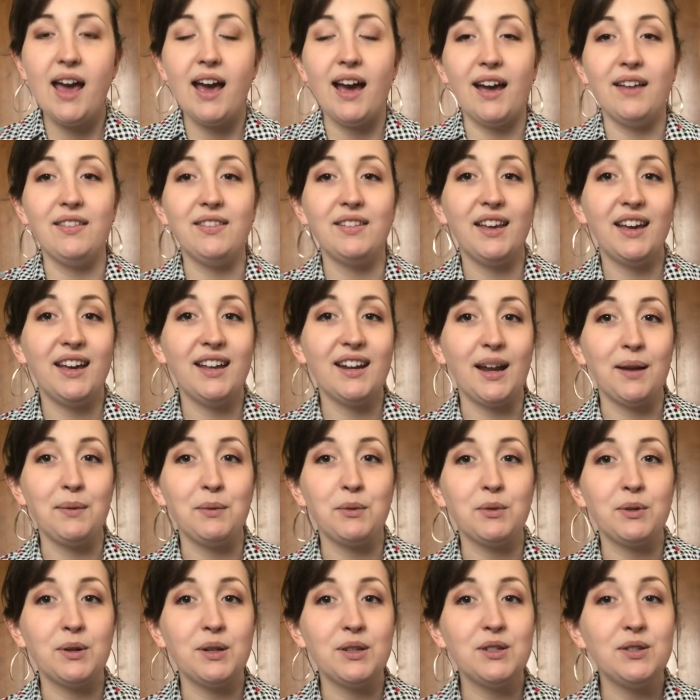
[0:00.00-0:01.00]
and then I'm
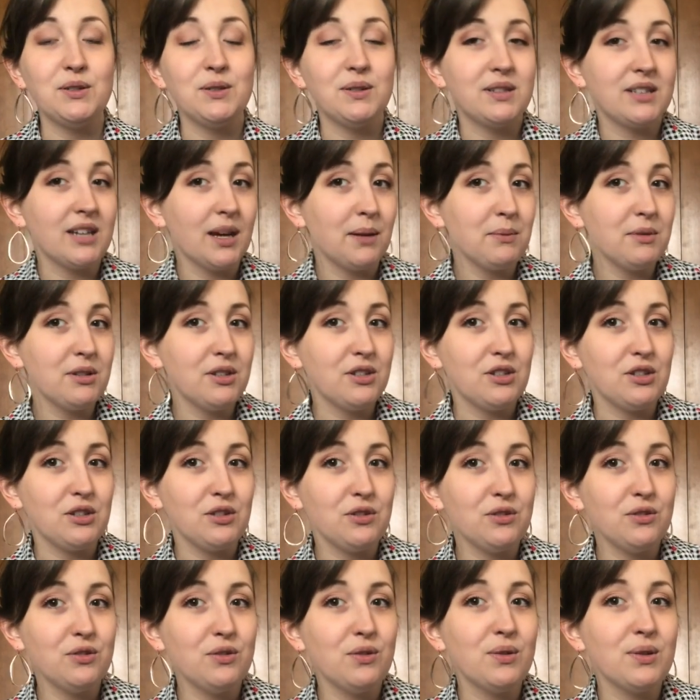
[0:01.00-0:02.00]
going to attempt
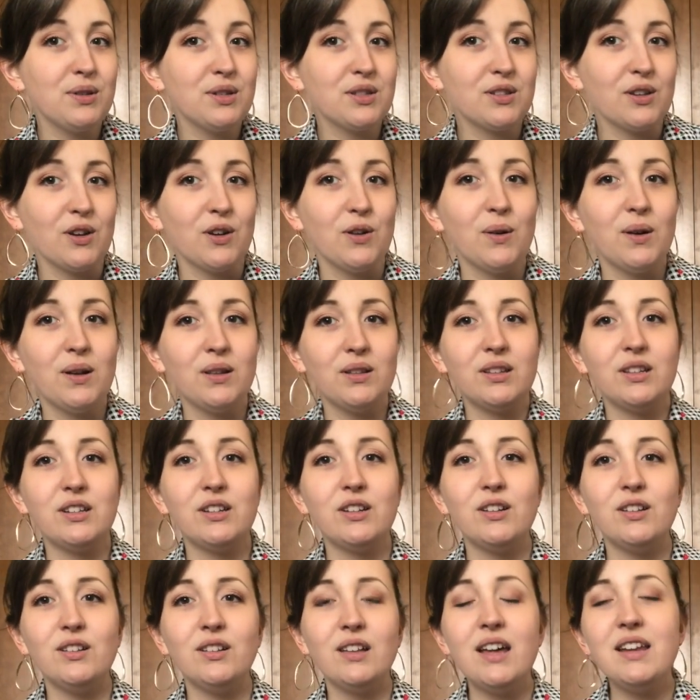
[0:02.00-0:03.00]
to sew a
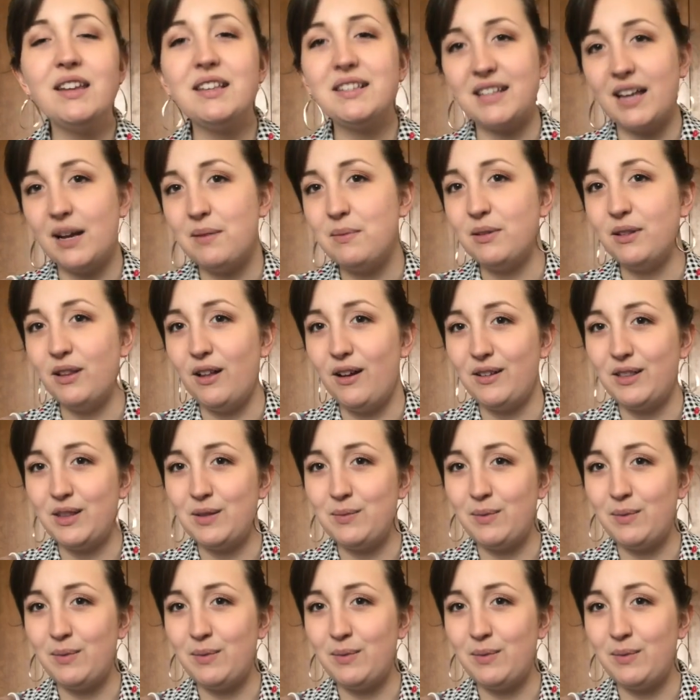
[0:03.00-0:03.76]
little lettuce hem along the